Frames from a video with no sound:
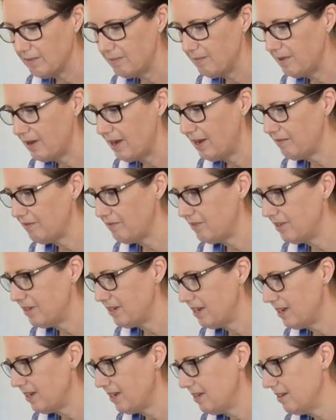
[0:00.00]
might
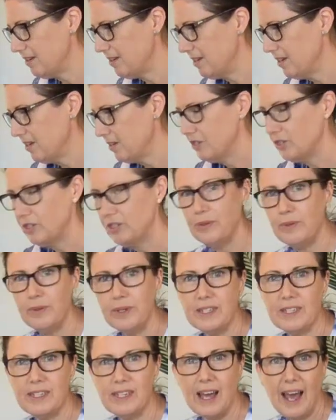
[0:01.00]
fit into
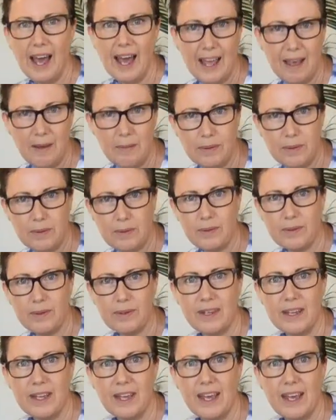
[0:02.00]
a table
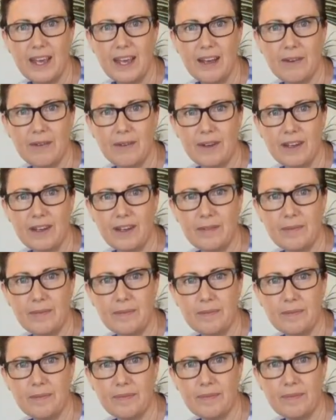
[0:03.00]
area.
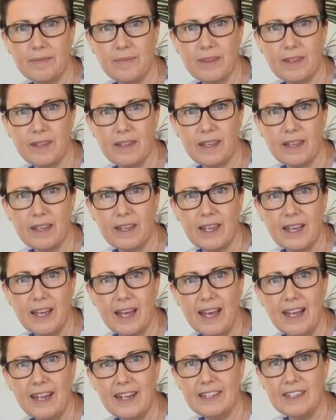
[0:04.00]

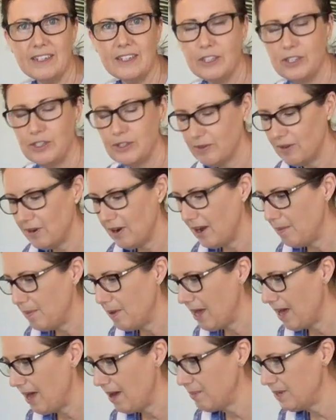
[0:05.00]
And describe
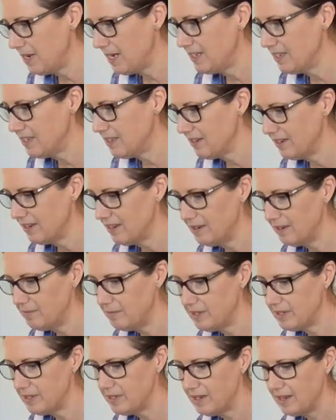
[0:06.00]
how many
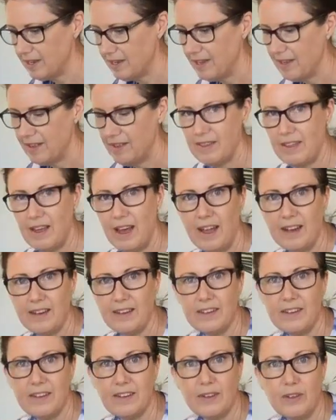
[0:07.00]
times
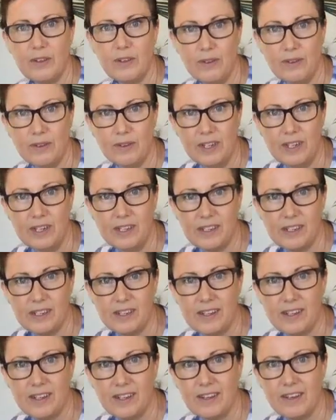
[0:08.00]
that
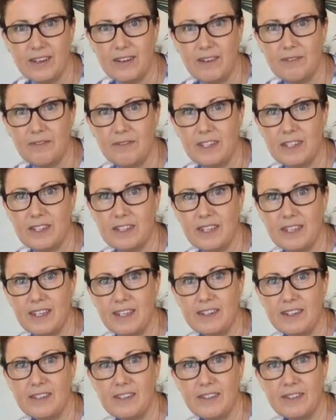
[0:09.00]
unit fits
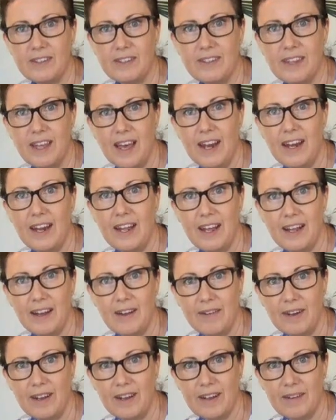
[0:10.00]
into that
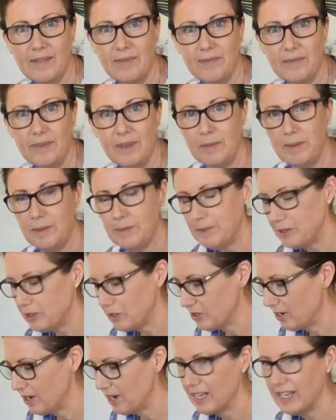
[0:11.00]
area. Remember,
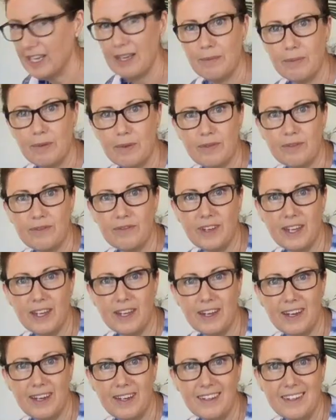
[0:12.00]
try and keep your
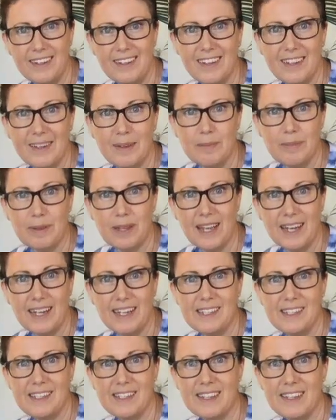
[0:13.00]
finger
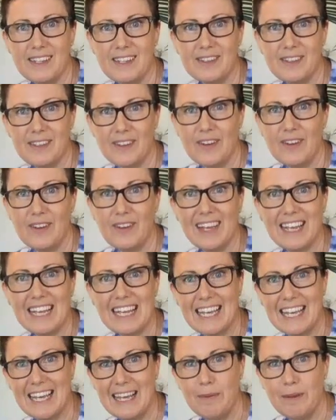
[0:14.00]
placed so that you can
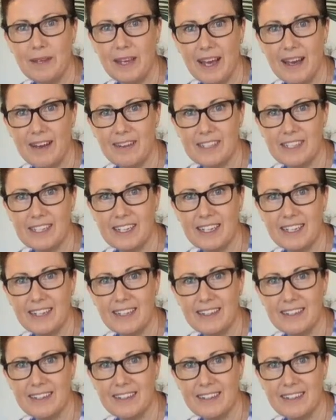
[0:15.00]
keep counting.